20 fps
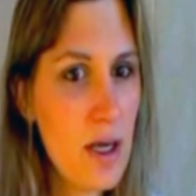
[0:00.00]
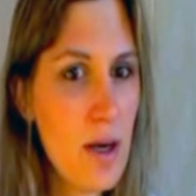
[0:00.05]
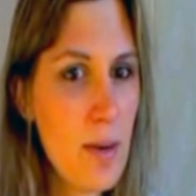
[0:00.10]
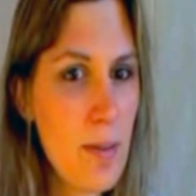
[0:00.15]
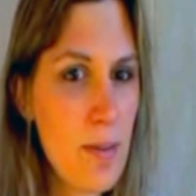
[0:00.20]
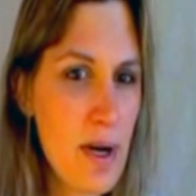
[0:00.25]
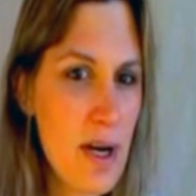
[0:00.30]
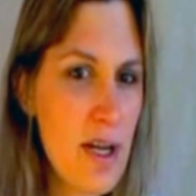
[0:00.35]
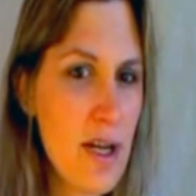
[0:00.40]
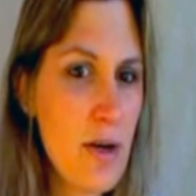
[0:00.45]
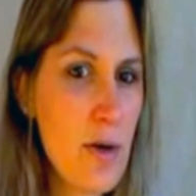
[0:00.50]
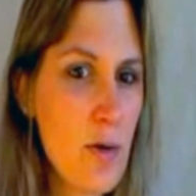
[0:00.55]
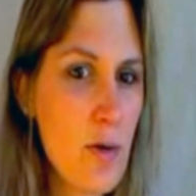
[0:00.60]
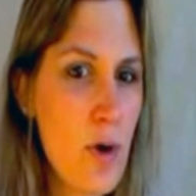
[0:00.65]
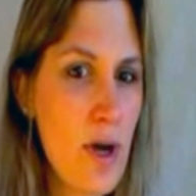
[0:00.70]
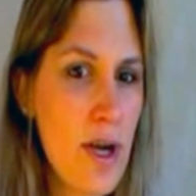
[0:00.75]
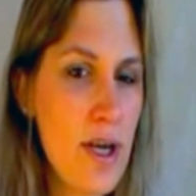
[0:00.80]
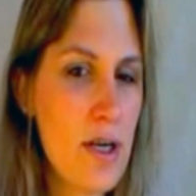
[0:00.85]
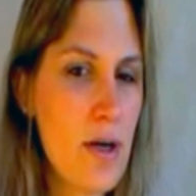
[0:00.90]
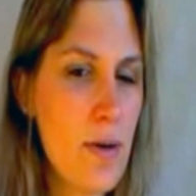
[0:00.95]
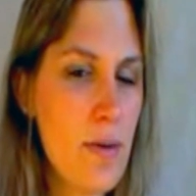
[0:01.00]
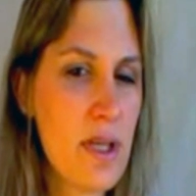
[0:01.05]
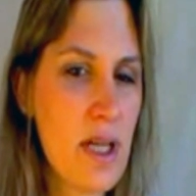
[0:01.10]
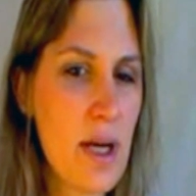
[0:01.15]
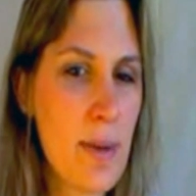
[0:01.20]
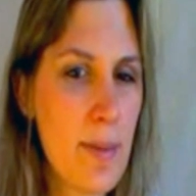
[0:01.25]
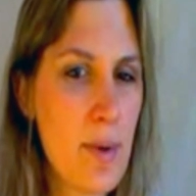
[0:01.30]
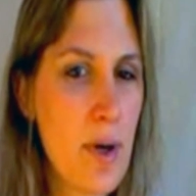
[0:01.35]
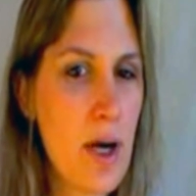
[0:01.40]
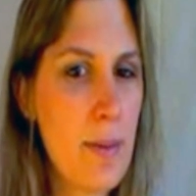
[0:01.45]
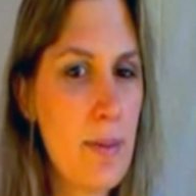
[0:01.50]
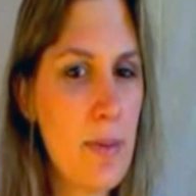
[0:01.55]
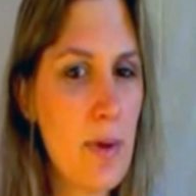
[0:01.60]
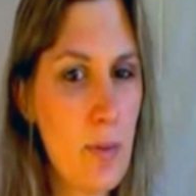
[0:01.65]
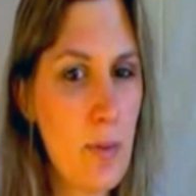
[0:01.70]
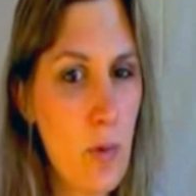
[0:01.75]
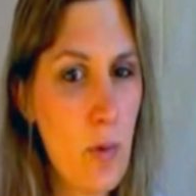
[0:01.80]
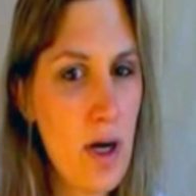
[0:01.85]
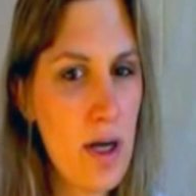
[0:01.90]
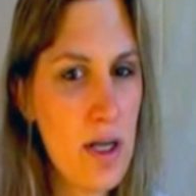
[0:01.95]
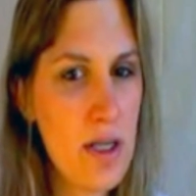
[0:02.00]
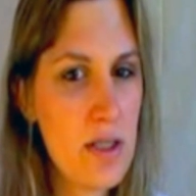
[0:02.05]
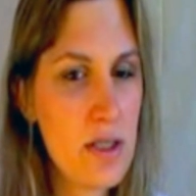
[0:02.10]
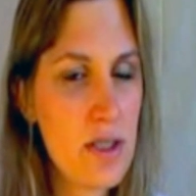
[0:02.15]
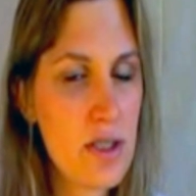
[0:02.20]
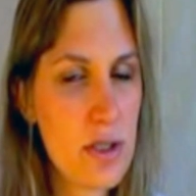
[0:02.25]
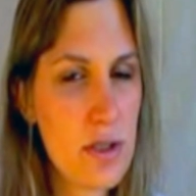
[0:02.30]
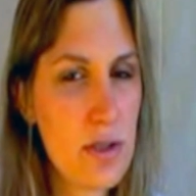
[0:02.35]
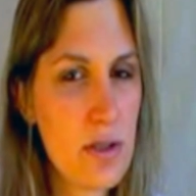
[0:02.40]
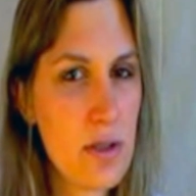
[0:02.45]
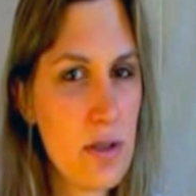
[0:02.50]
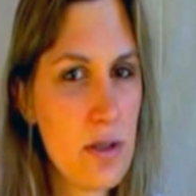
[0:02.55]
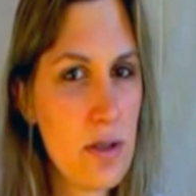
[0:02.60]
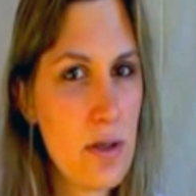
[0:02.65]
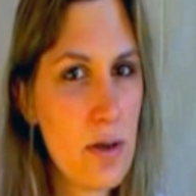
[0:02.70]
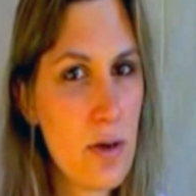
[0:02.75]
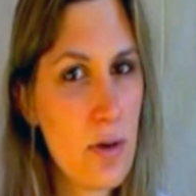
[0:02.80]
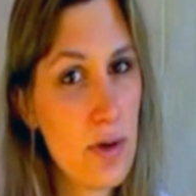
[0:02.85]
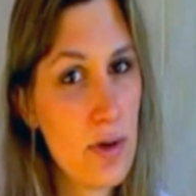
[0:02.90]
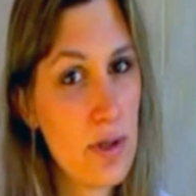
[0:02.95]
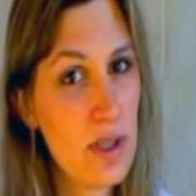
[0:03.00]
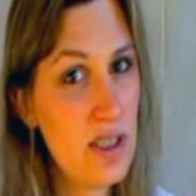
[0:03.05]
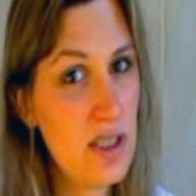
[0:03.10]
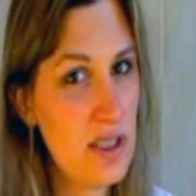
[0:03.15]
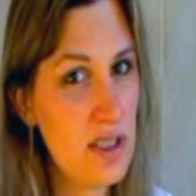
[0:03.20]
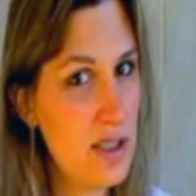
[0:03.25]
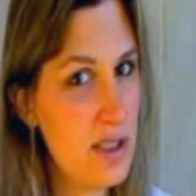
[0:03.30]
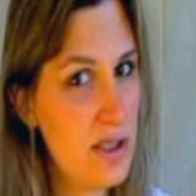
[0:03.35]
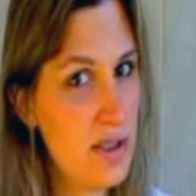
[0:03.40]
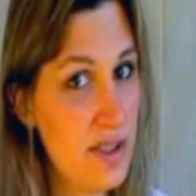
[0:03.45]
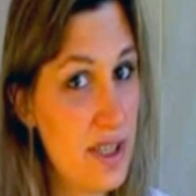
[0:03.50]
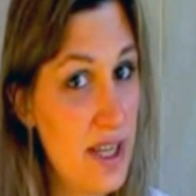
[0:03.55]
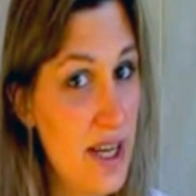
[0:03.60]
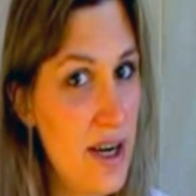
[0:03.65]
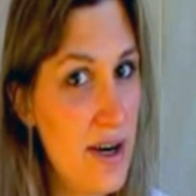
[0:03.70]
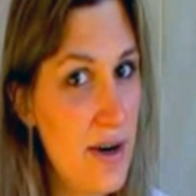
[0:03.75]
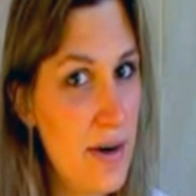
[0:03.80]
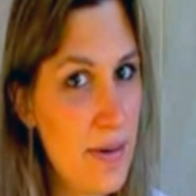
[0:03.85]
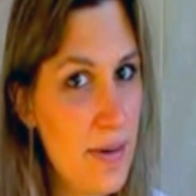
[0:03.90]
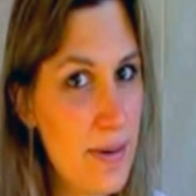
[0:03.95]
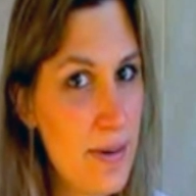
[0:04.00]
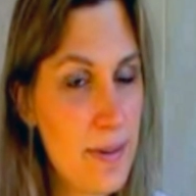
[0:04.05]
but I didn't quite know what that problem was, or at least until now.